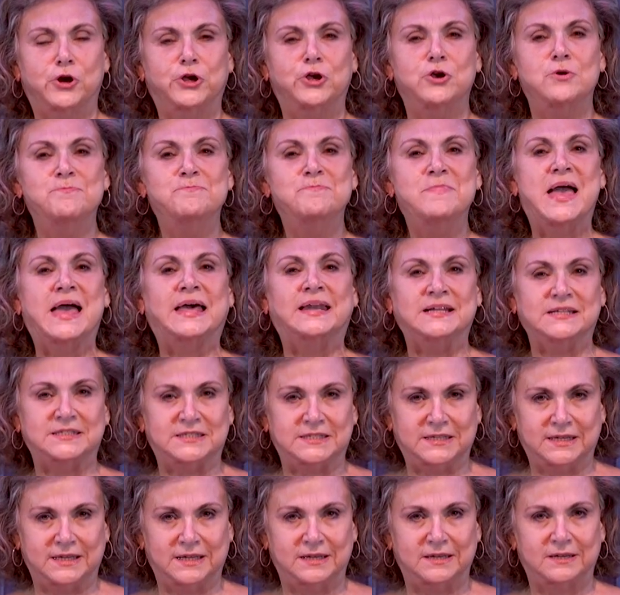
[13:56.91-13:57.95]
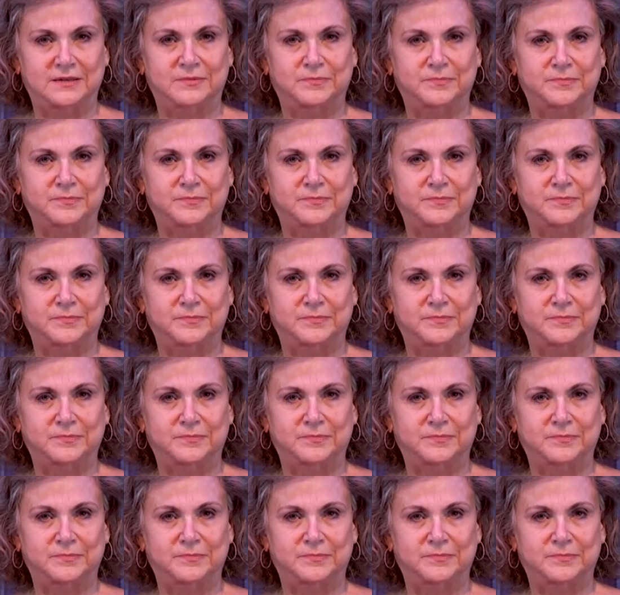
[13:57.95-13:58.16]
humanity.